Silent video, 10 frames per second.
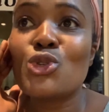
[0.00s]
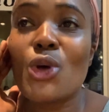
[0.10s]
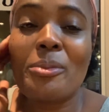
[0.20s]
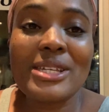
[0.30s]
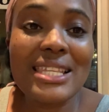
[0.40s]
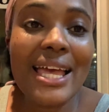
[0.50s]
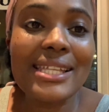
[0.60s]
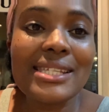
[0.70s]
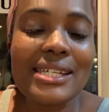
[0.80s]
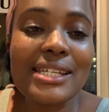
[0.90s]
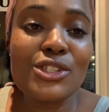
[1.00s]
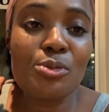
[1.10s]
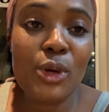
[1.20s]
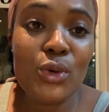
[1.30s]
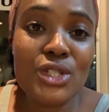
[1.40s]
so I'm excited to
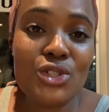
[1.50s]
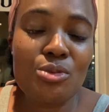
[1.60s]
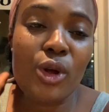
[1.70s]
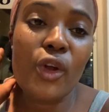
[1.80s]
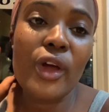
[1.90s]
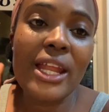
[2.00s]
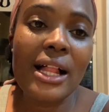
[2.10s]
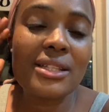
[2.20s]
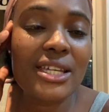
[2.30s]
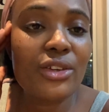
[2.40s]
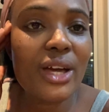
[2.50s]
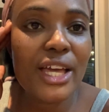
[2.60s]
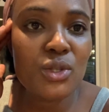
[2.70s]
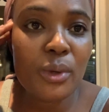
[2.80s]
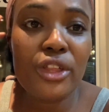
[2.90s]
be hosting tomorrow and I'll take you
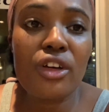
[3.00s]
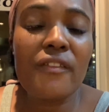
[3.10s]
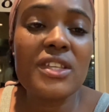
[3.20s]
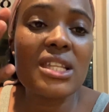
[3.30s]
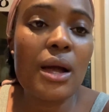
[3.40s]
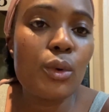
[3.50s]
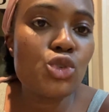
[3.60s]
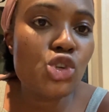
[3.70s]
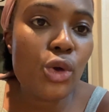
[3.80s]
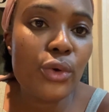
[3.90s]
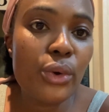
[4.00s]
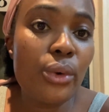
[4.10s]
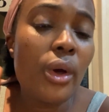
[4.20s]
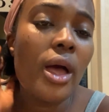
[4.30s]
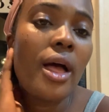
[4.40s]
guys with. Obviously, I won't show
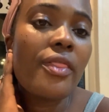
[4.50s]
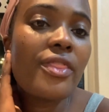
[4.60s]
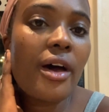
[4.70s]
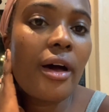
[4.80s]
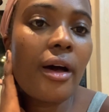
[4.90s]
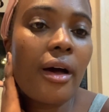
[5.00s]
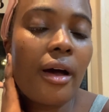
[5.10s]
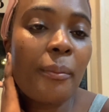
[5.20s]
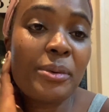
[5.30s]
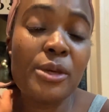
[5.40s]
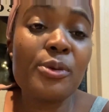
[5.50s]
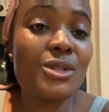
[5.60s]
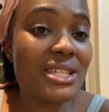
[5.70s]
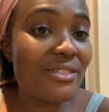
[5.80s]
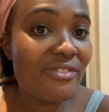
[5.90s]
you the
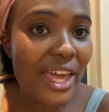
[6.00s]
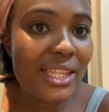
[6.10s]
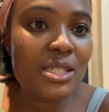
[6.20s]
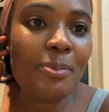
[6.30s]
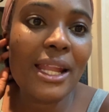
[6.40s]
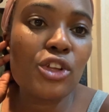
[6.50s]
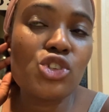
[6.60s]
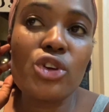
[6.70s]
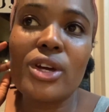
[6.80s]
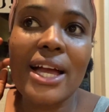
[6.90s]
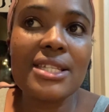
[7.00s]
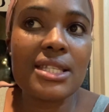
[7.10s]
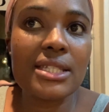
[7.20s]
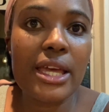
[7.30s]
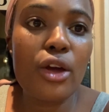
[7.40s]
people's event, but I'll show you guys
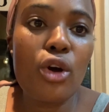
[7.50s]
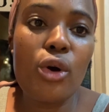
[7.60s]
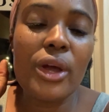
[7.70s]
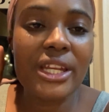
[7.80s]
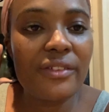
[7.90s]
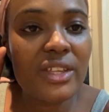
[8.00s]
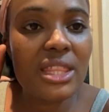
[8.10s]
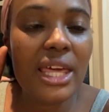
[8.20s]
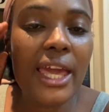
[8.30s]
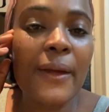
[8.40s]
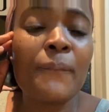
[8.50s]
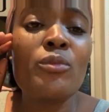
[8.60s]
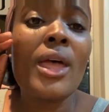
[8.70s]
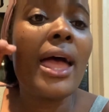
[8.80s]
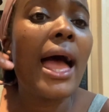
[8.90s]
the deco and everything.
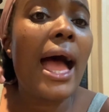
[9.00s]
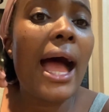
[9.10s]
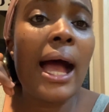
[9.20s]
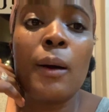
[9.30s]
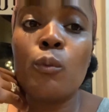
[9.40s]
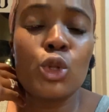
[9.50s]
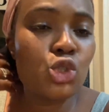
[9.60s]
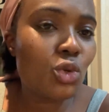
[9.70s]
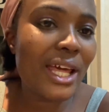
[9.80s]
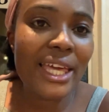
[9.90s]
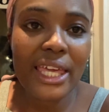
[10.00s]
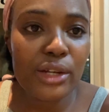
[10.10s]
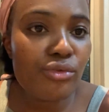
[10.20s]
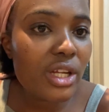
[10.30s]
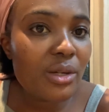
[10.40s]
Um, we'll do like a
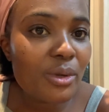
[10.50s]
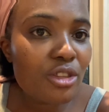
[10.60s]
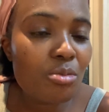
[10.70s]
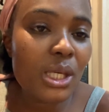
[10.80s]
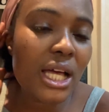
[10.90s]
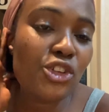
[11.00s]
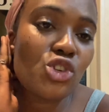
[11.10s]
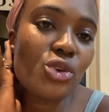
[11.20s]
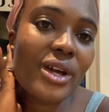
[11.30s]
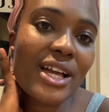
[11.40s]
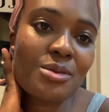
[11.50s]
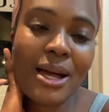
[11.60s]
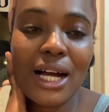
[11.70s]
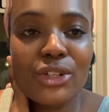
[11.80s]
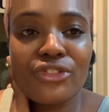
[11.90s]
get ready with me. I'll show you guys my
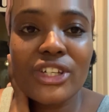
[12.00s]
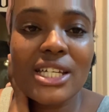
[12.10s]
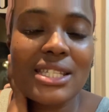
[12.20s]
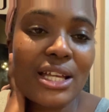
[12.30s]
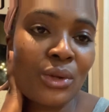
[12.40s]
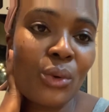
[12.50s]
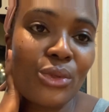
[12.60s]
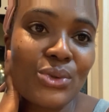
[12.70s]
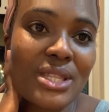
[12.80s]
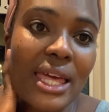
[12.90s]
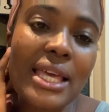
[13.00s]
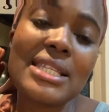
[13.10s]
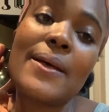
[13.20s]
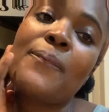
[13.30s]
outfits and all those things.